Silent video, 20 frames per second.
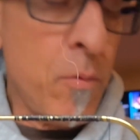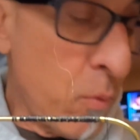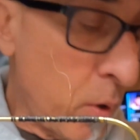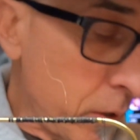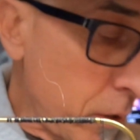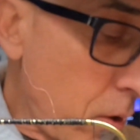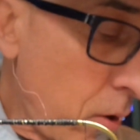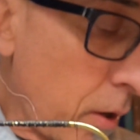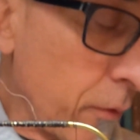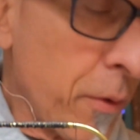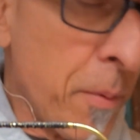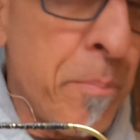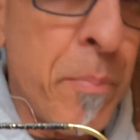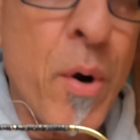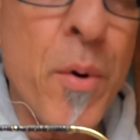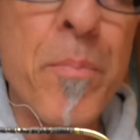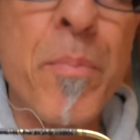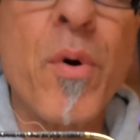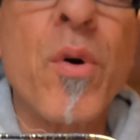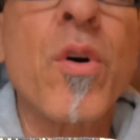and one called the
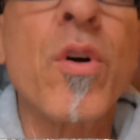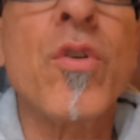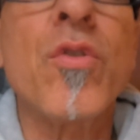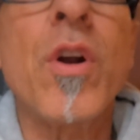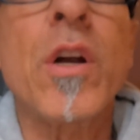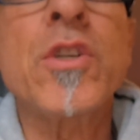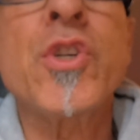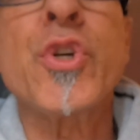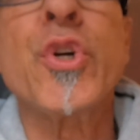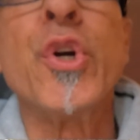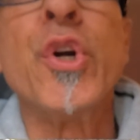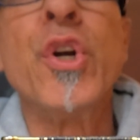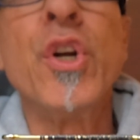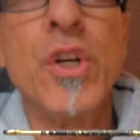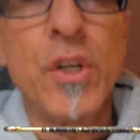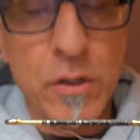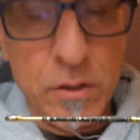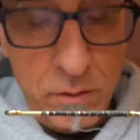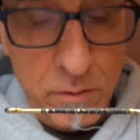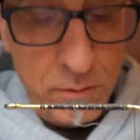Purple Crusher.
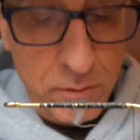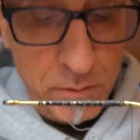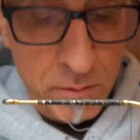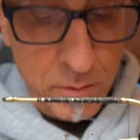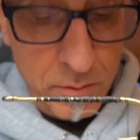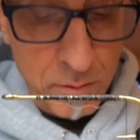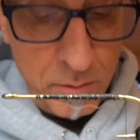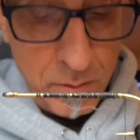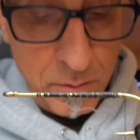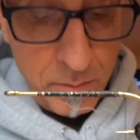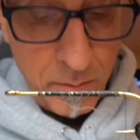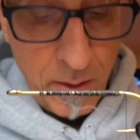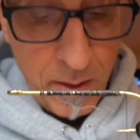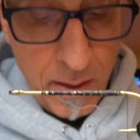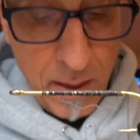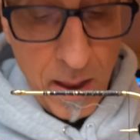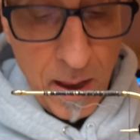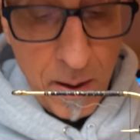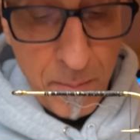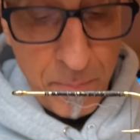
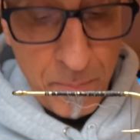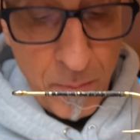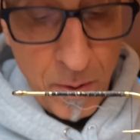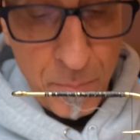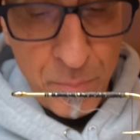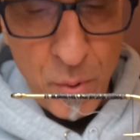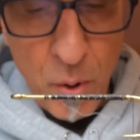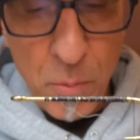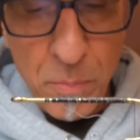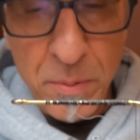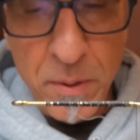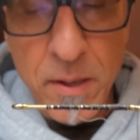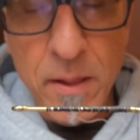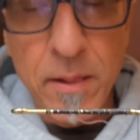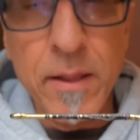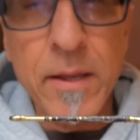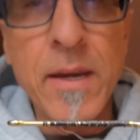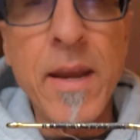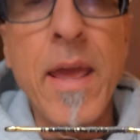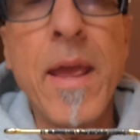
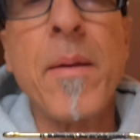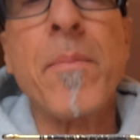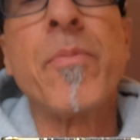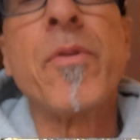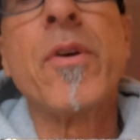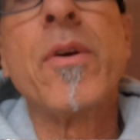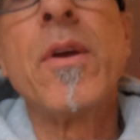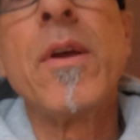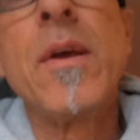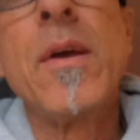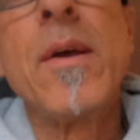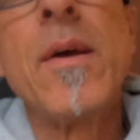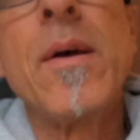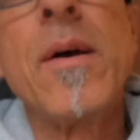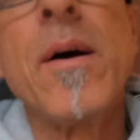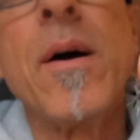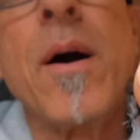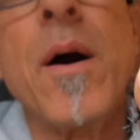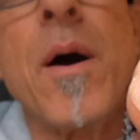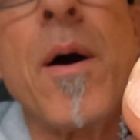Appropriately named.
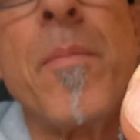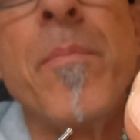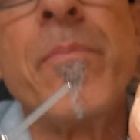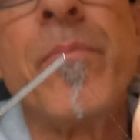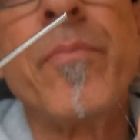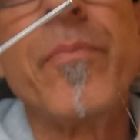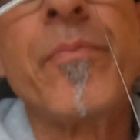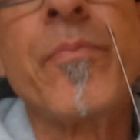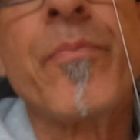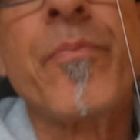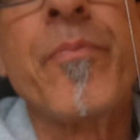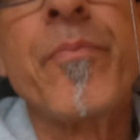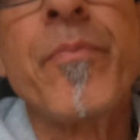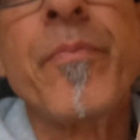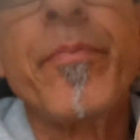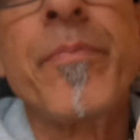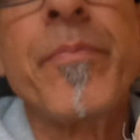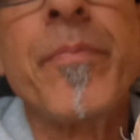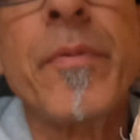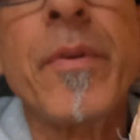
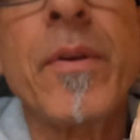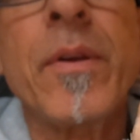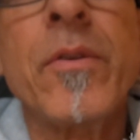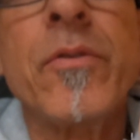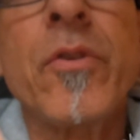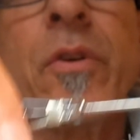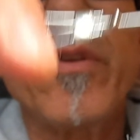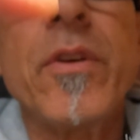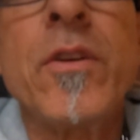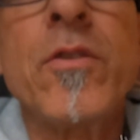So